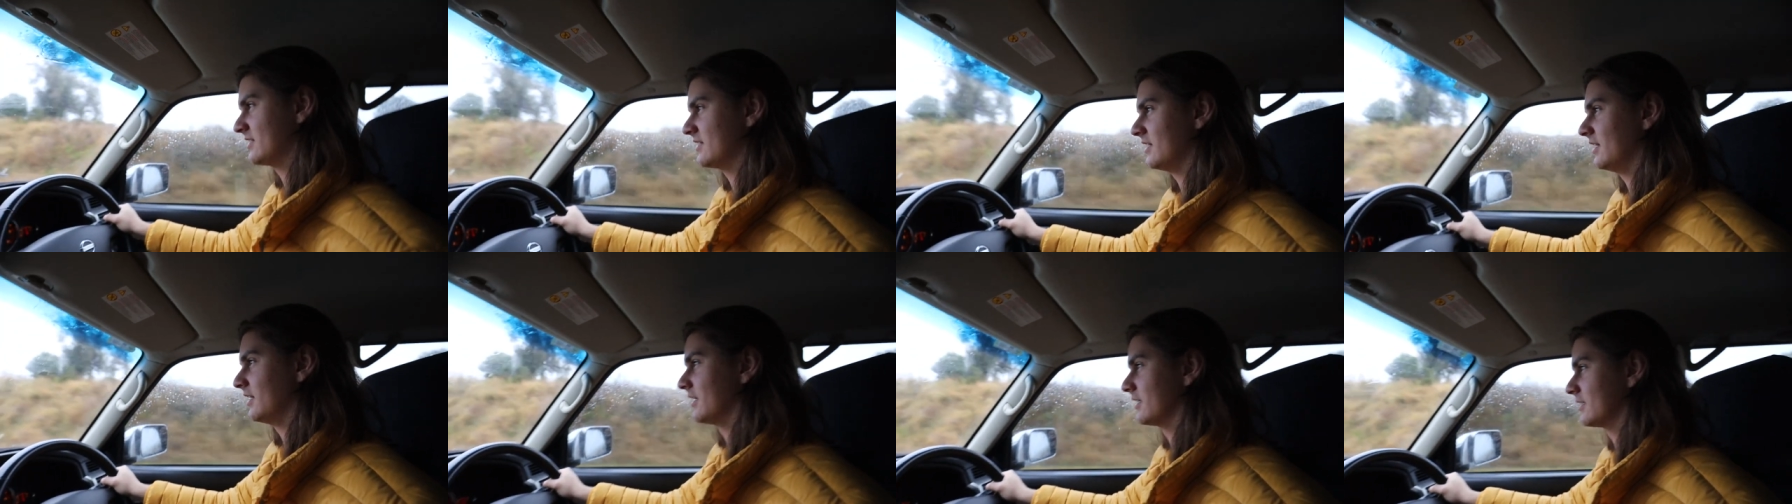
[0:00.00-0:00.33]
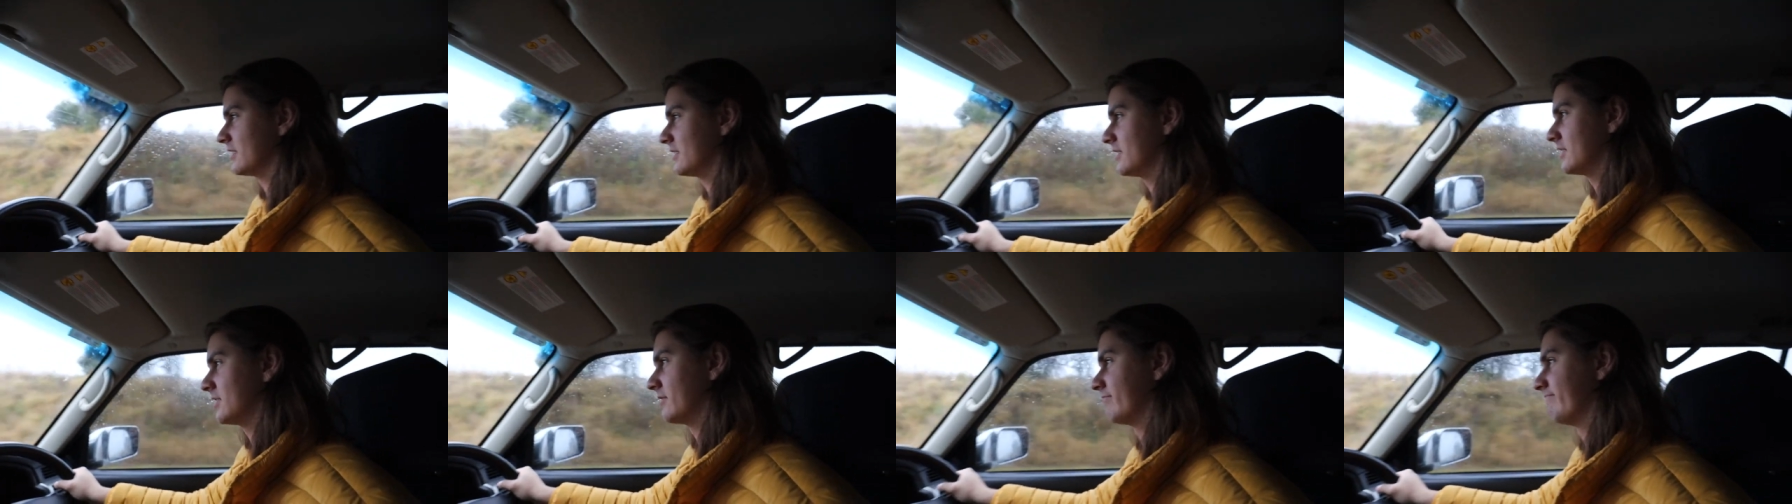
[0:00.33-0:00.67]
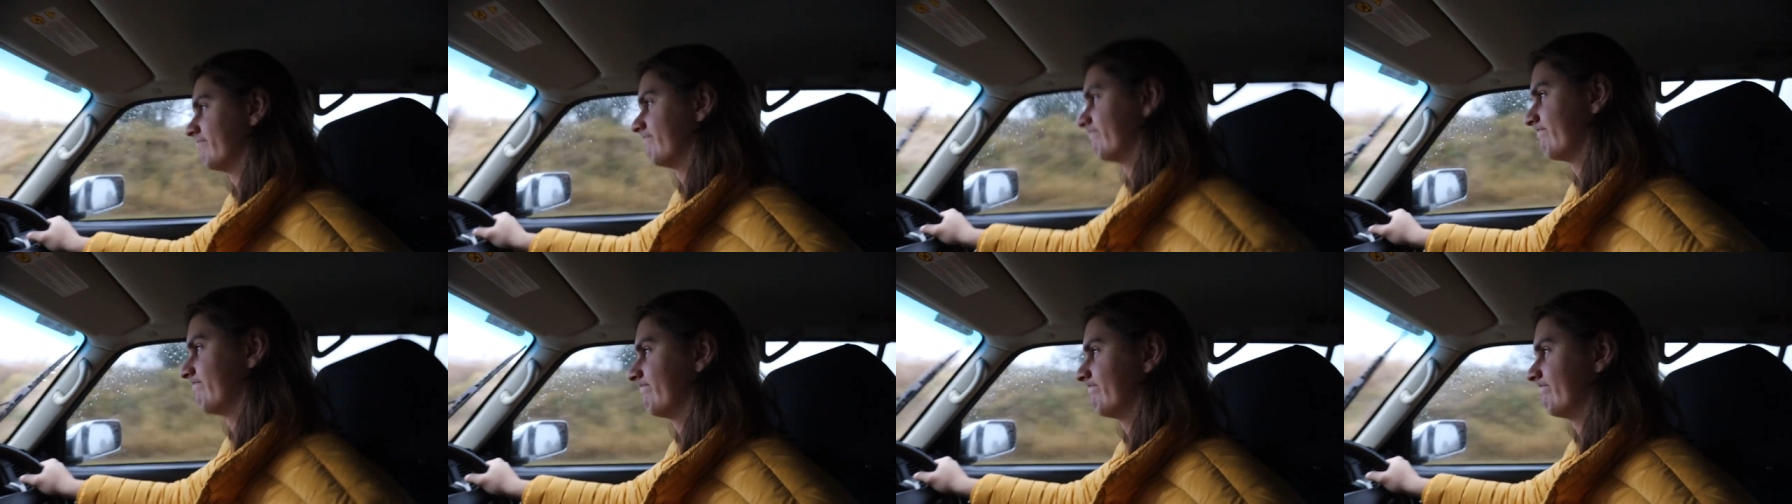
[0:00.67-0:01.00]
sucks.
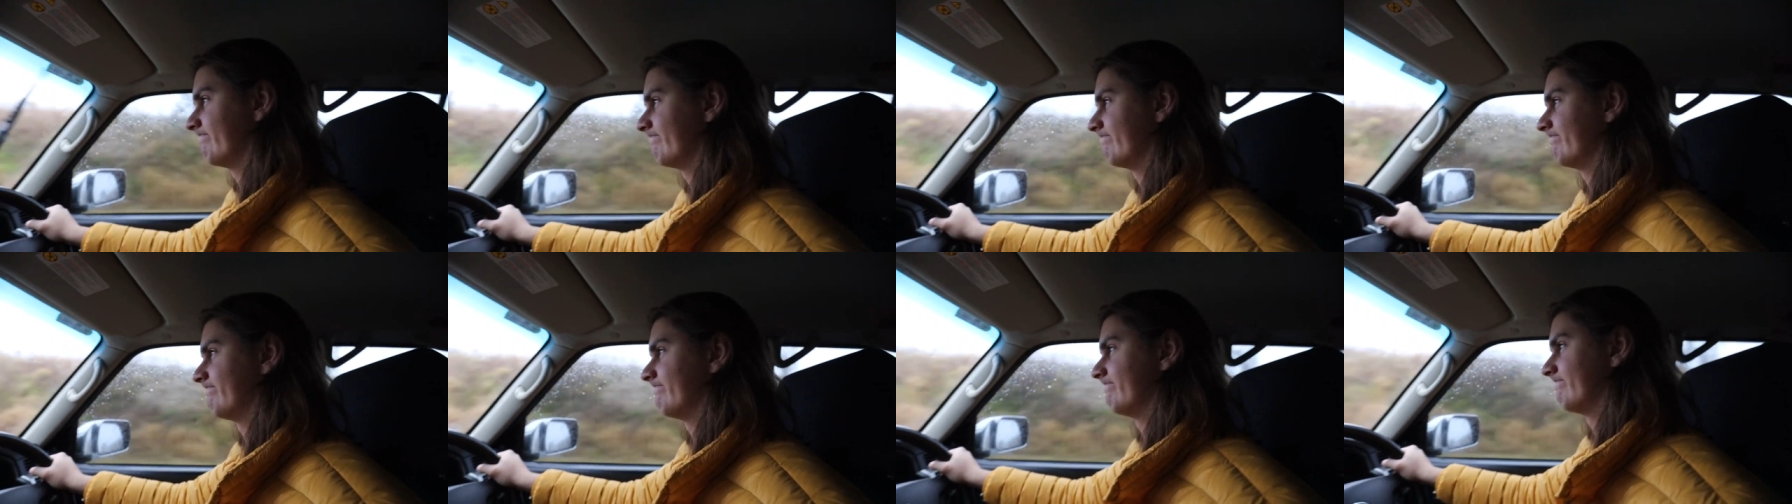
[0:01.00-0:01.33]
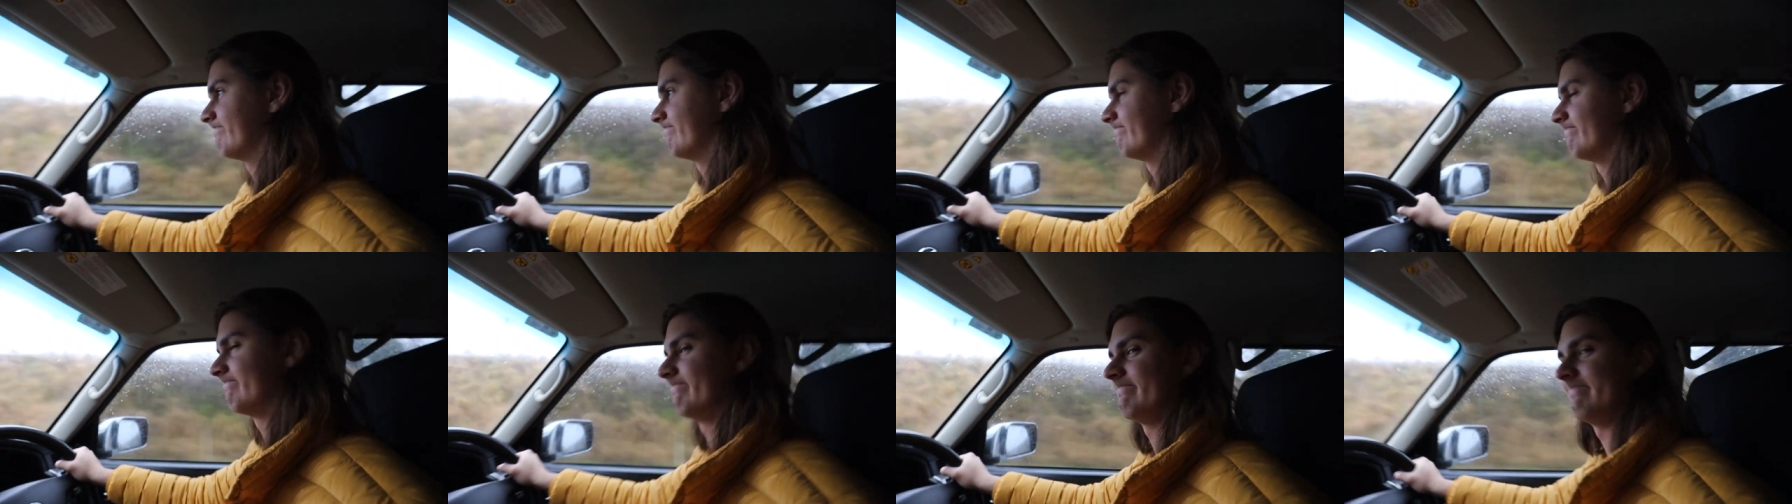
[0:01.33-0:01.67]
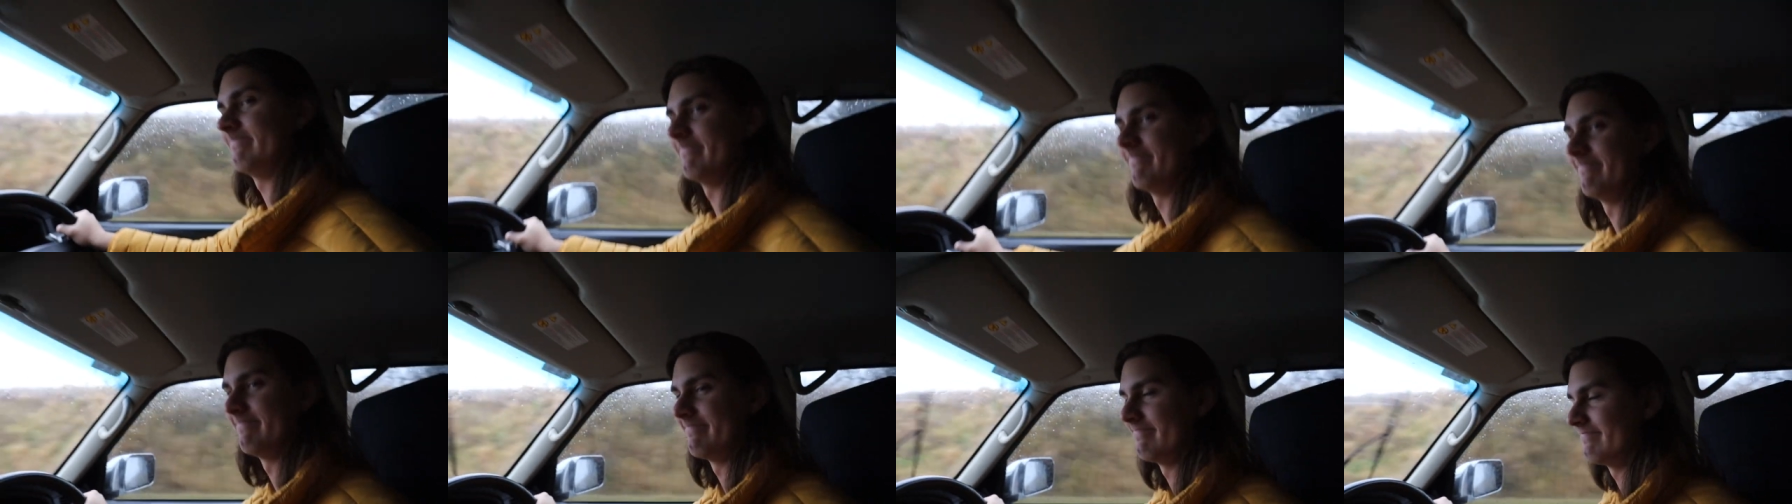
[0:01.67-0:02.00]
It's not good
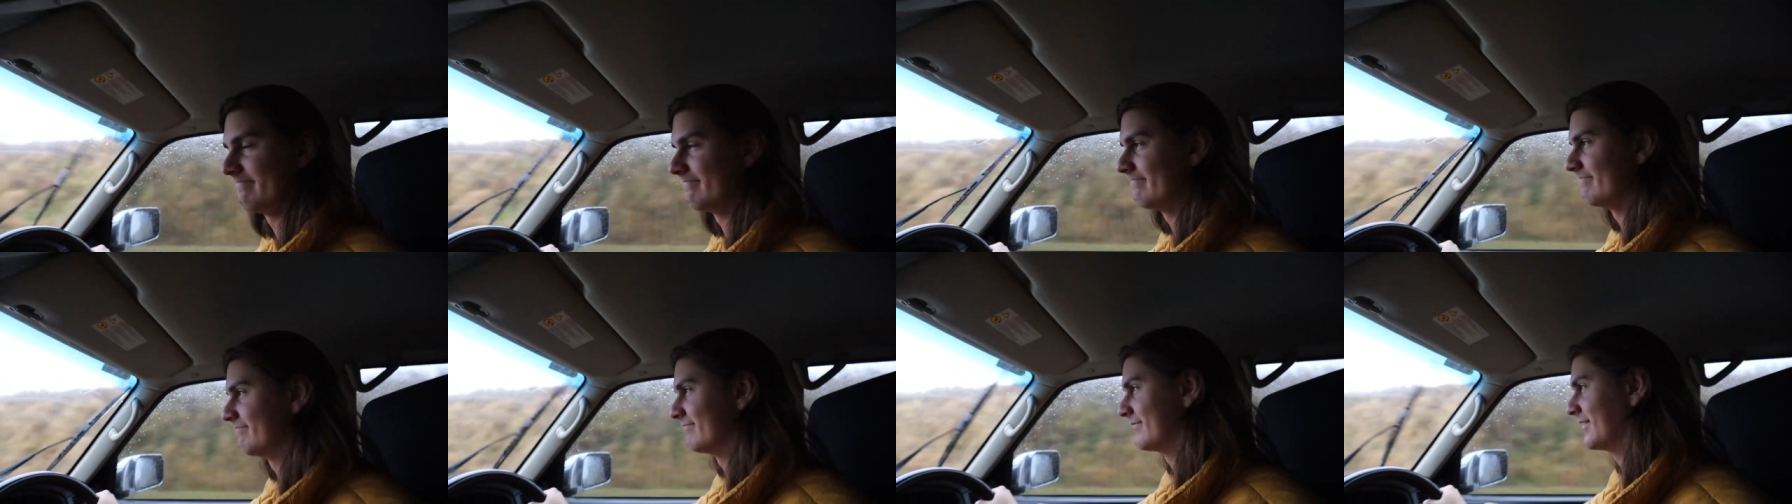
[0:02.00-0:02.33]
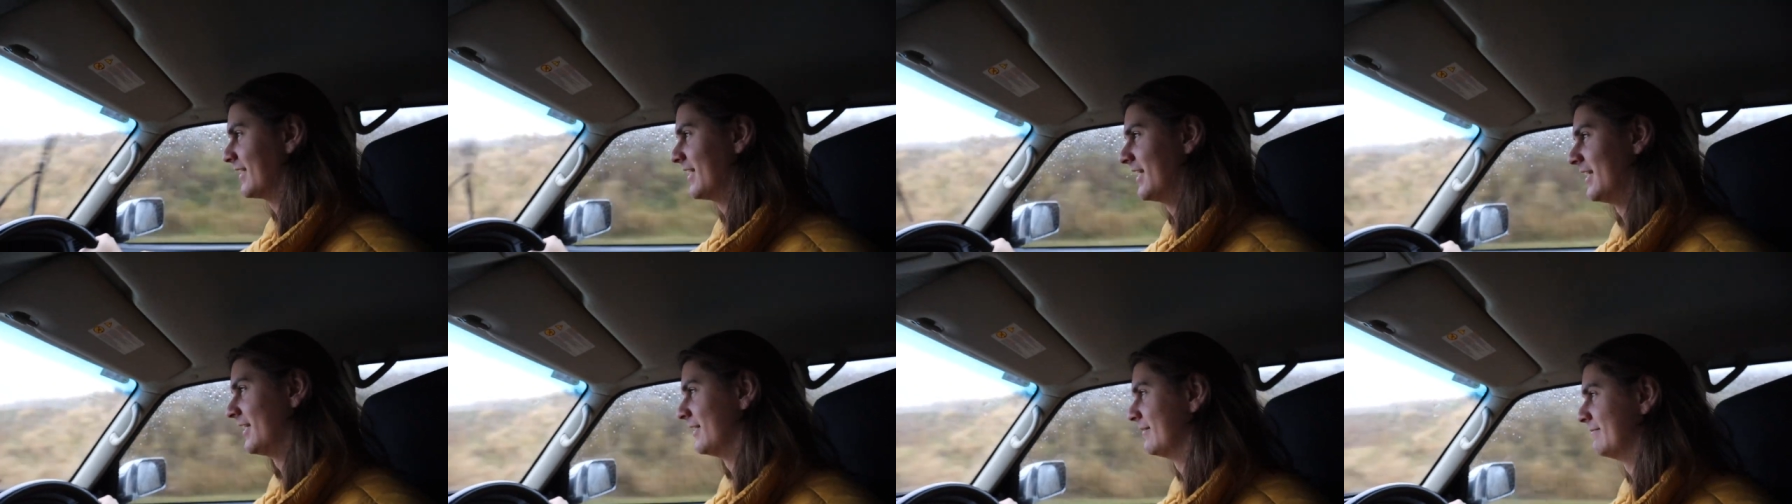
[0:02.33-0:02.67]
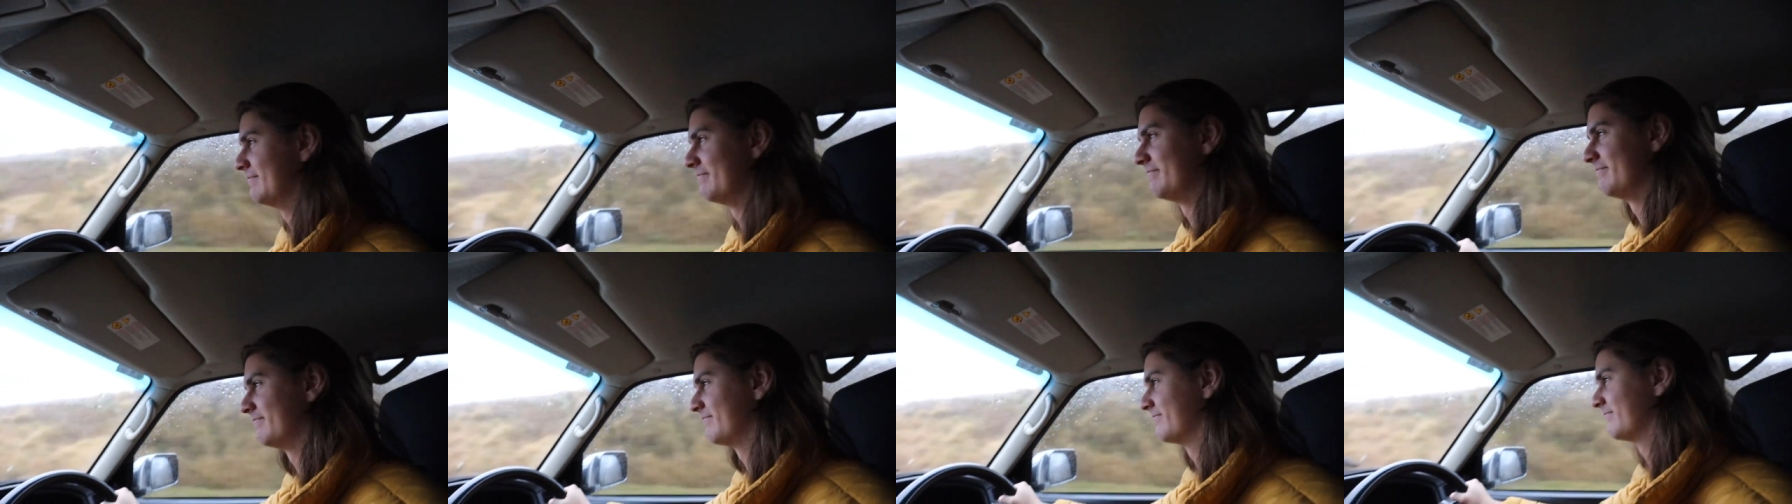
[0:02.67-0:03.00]
hiking weather.
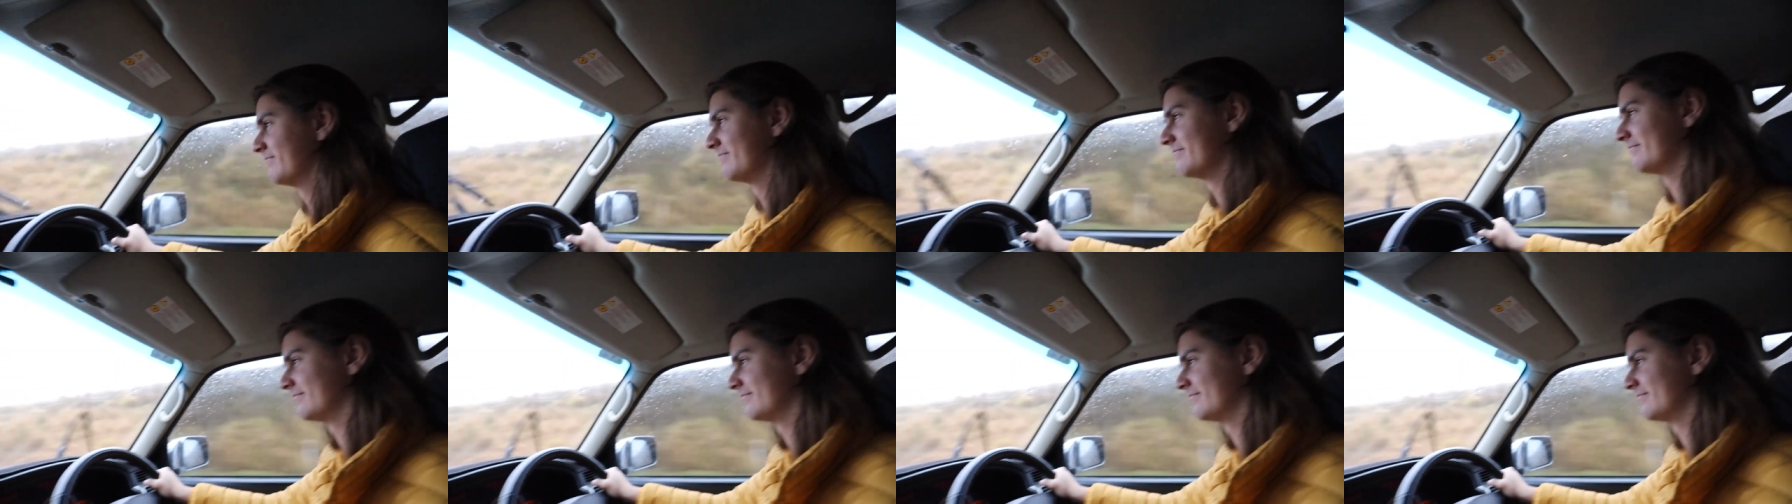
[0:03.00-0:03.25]
No.